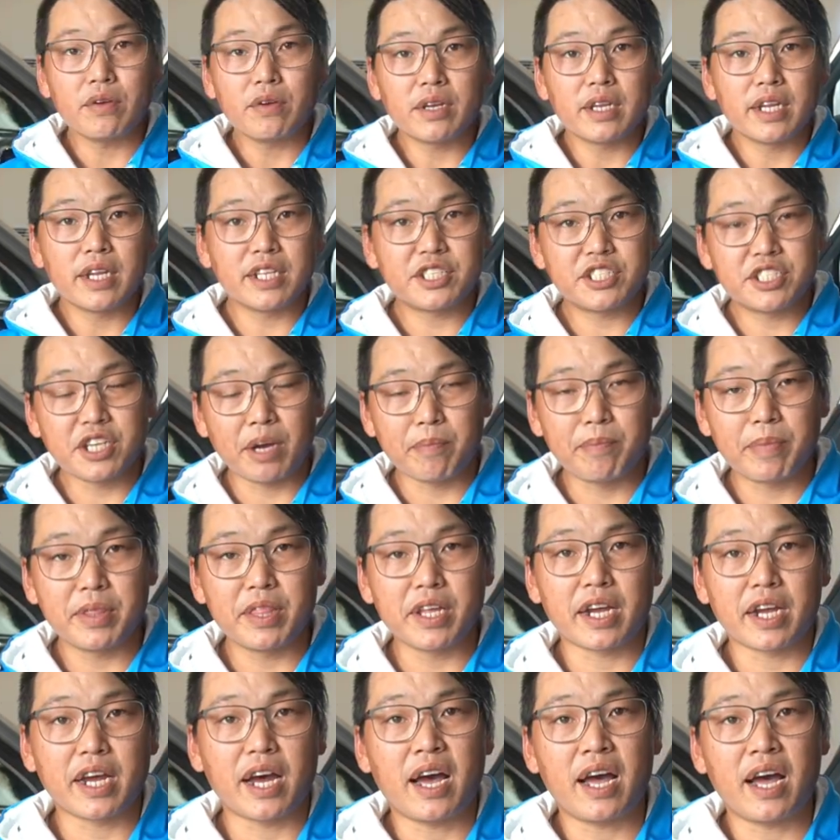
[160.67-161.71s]
Let's jump in the
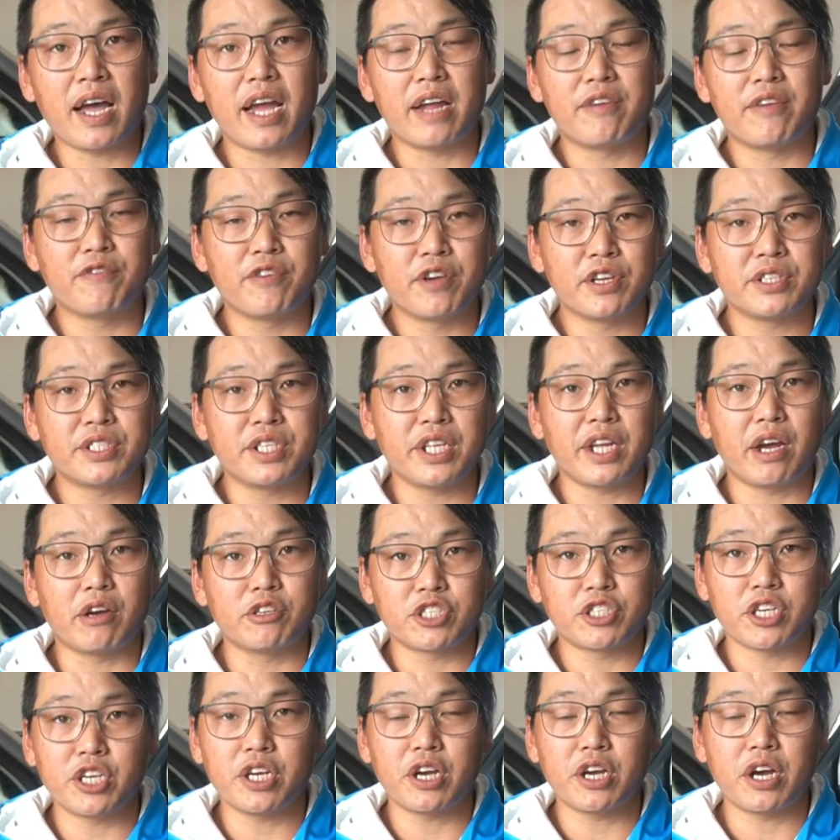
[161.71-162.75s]
car and firstly I'll
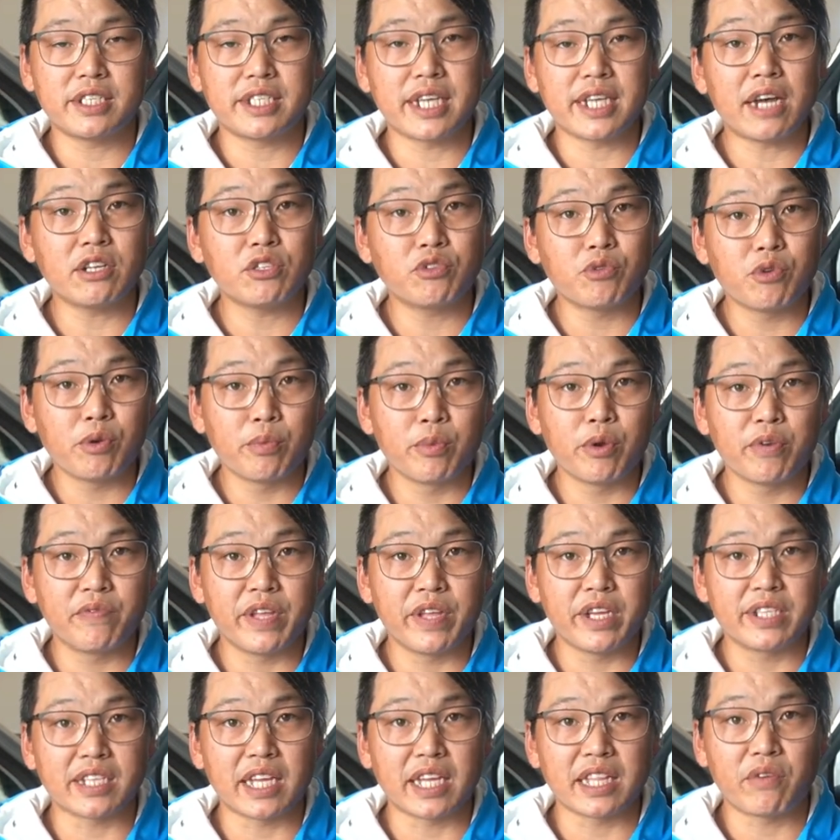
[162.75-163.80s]
show you guys how to remove the
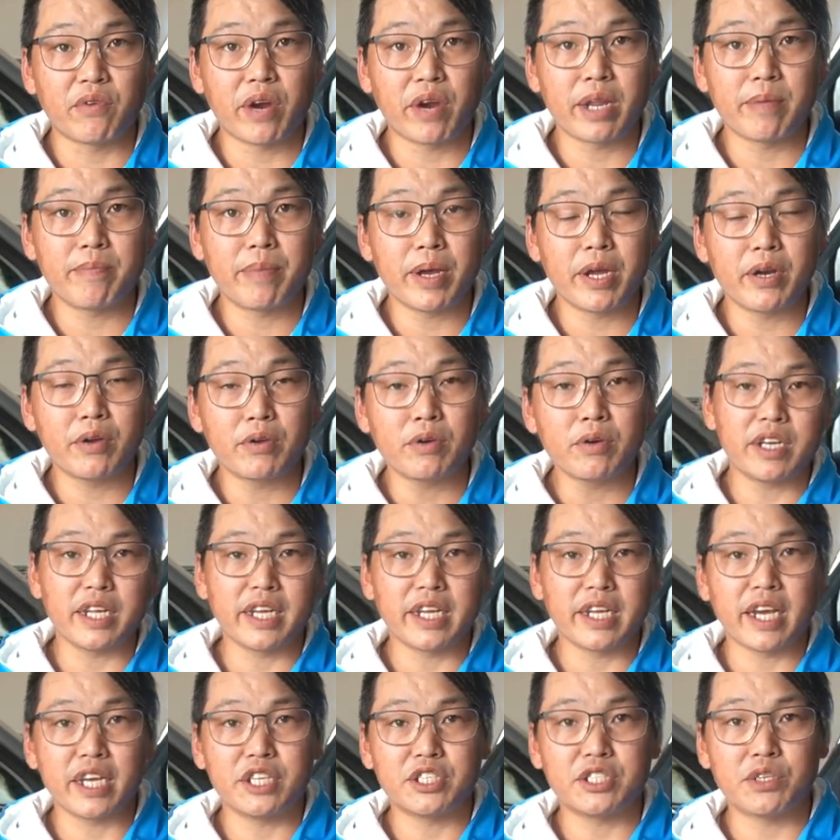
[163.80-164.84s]
accelerator pedal
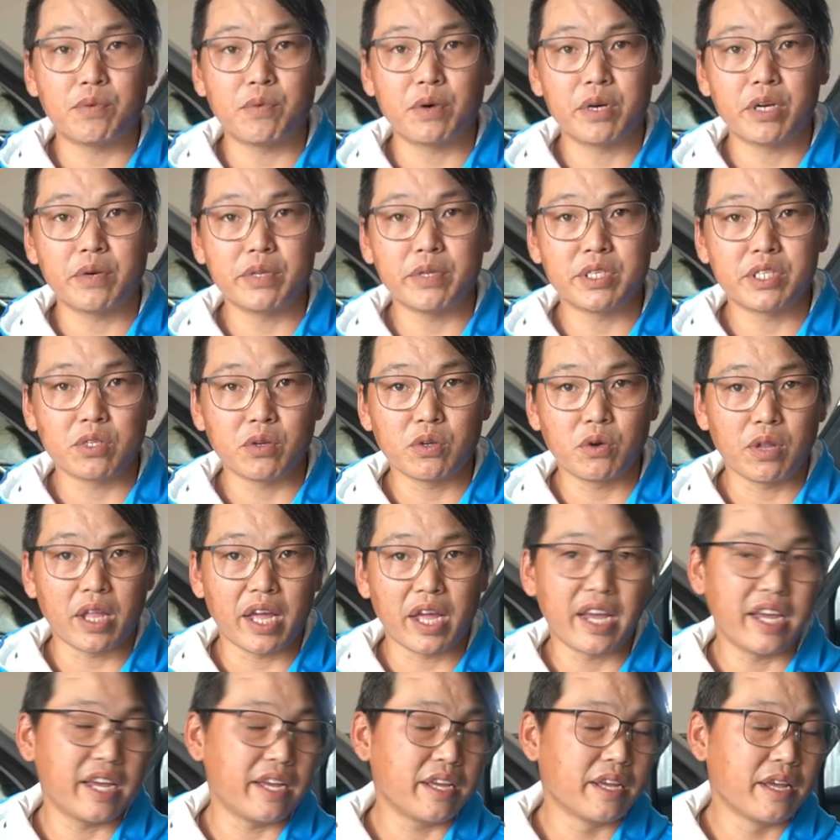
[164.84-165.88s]
in case you want to install
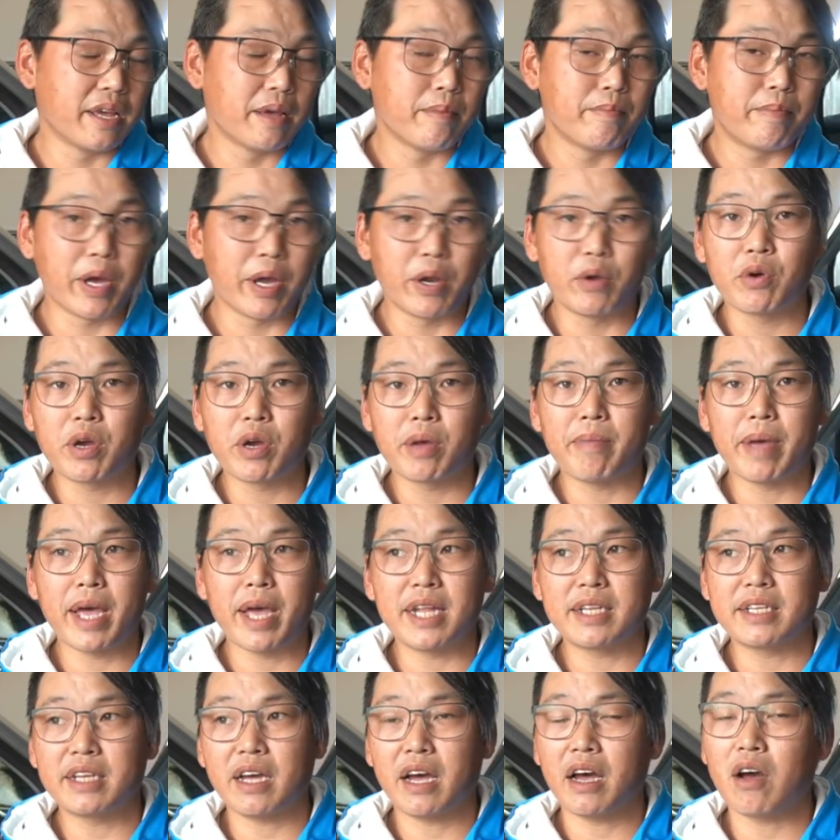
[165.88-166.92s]
a pedal
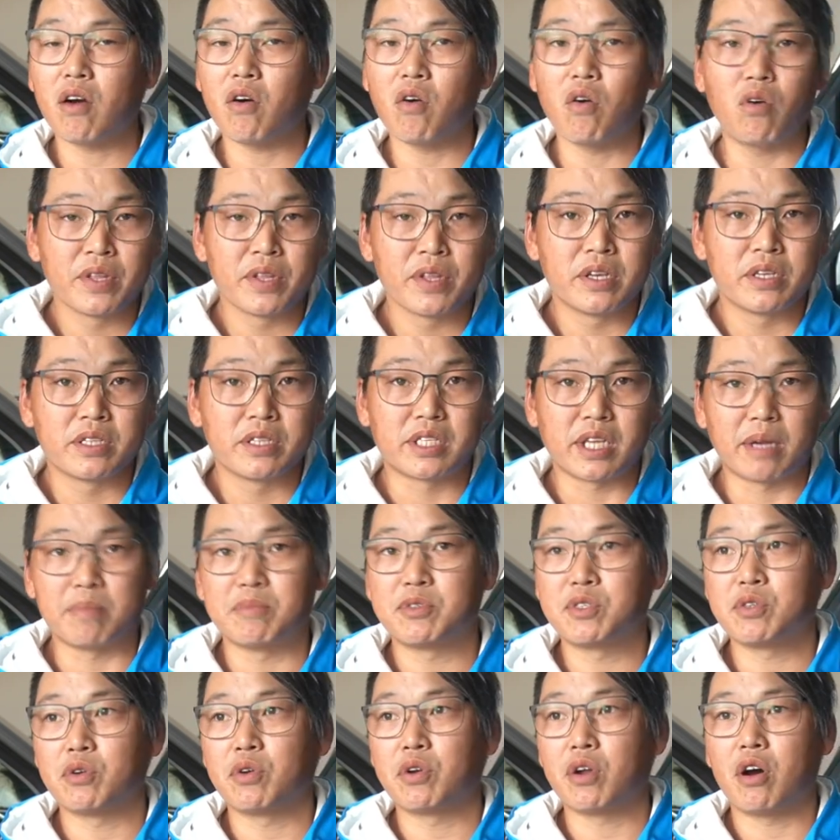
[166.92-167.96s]
commander or some
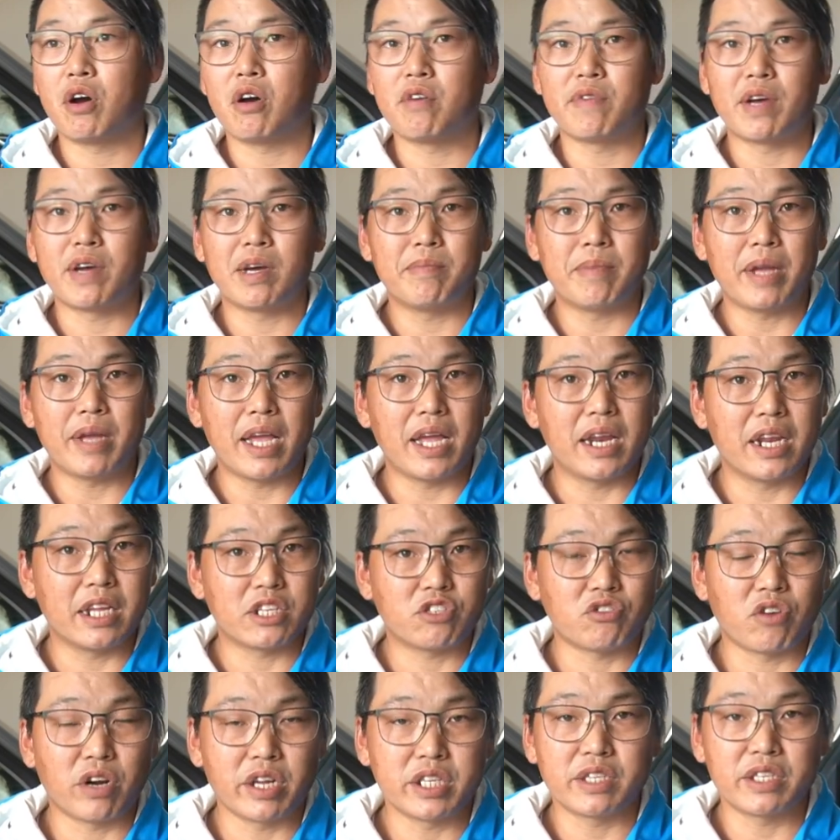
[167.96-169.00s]
sort of um,
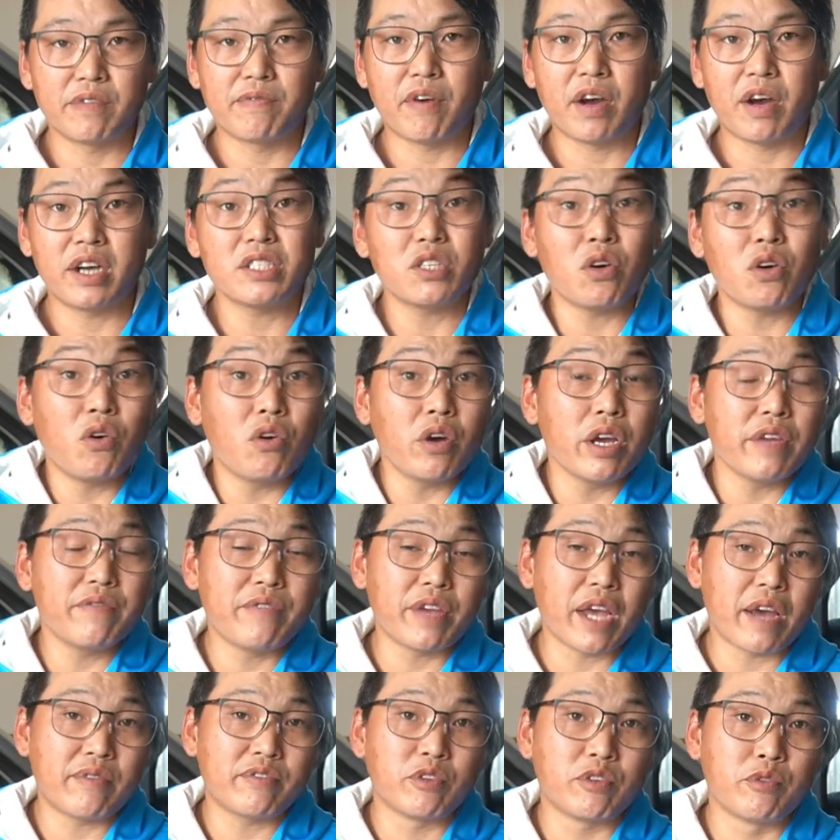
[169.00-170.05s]
electronic device or if
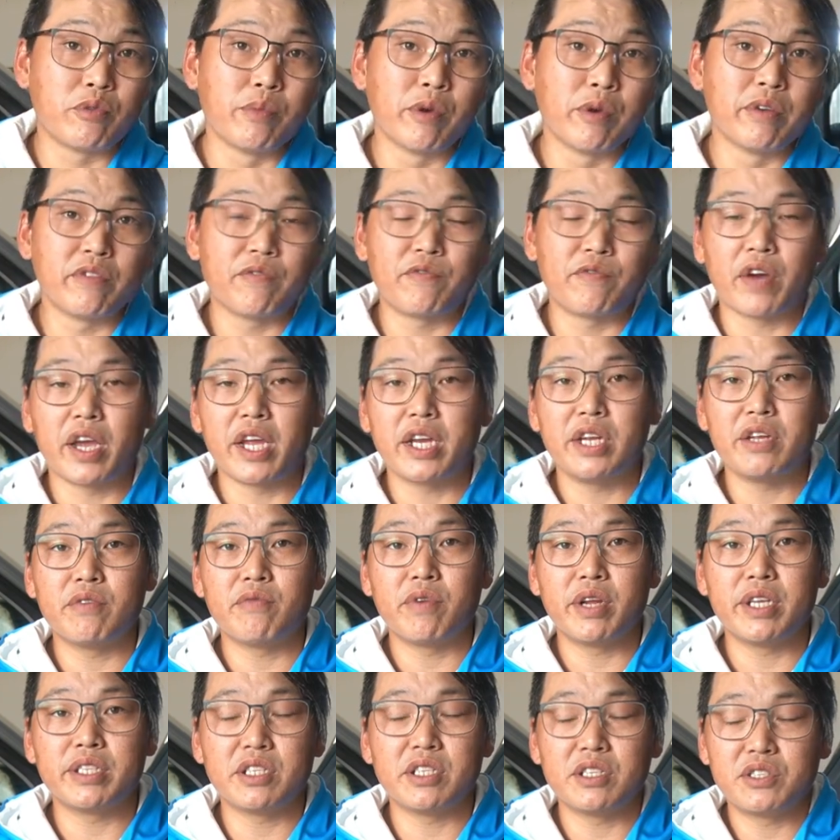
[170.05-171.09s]
you have to remove it for any
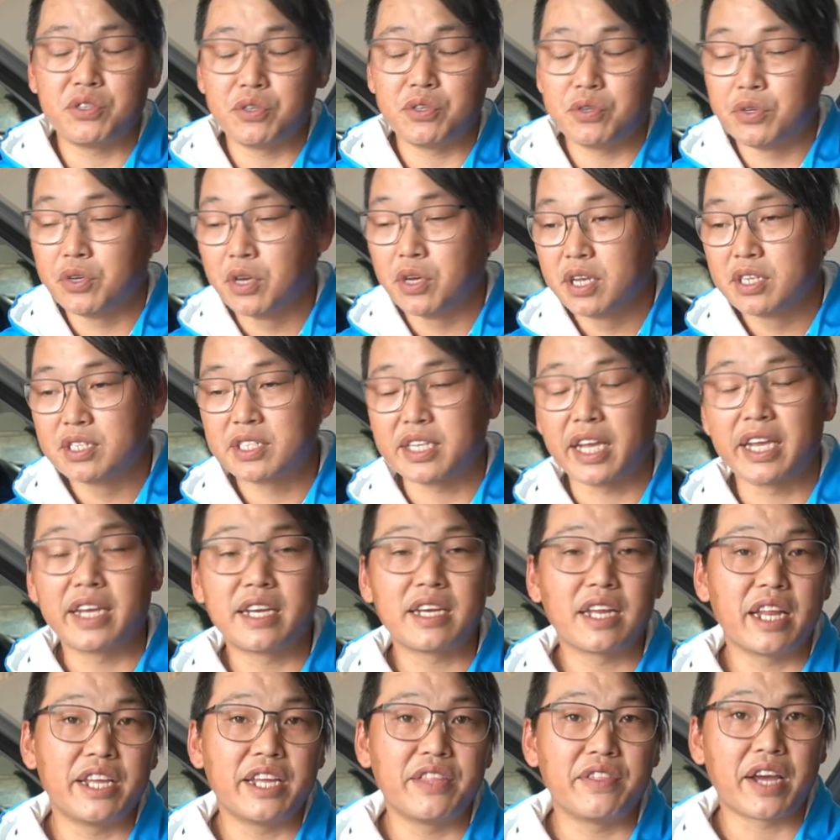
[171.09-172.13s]
reason to say
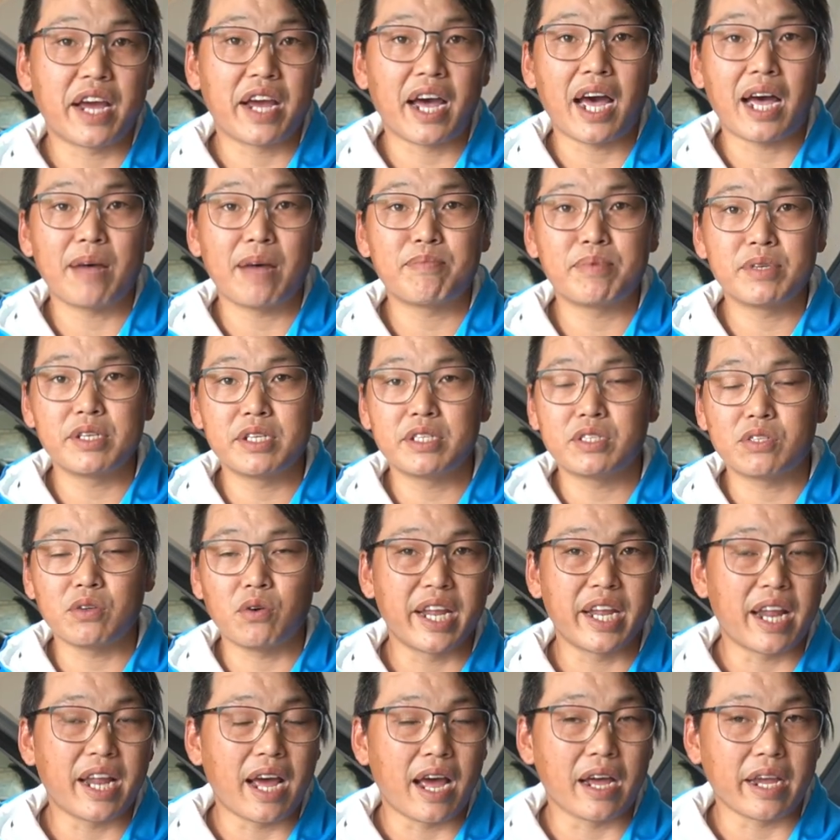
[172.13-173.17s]
clean the carpet
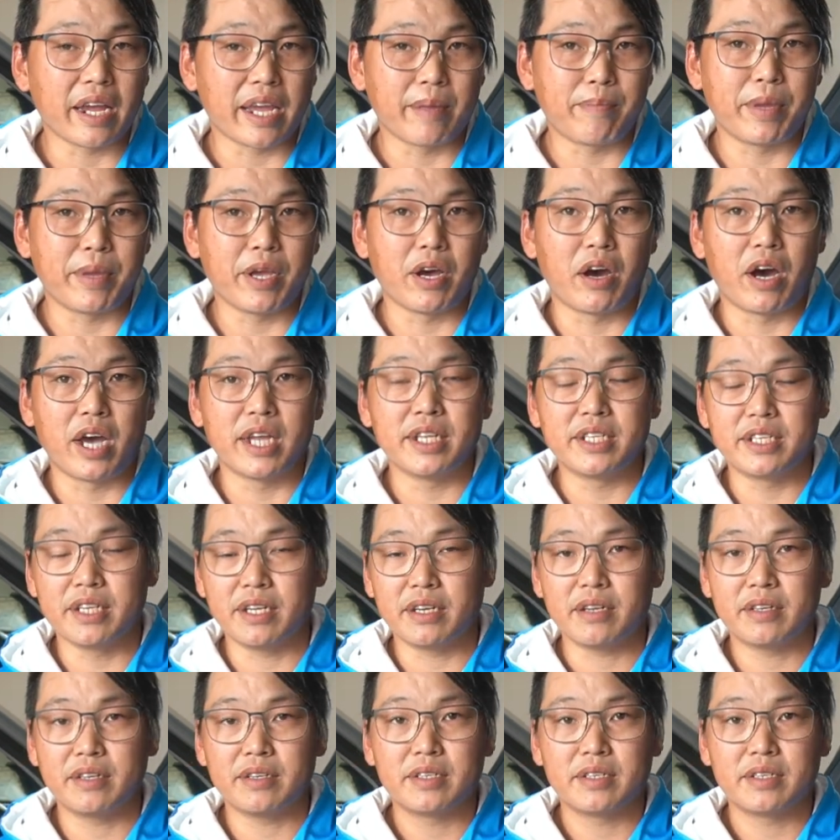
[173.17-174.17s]
or get behind it.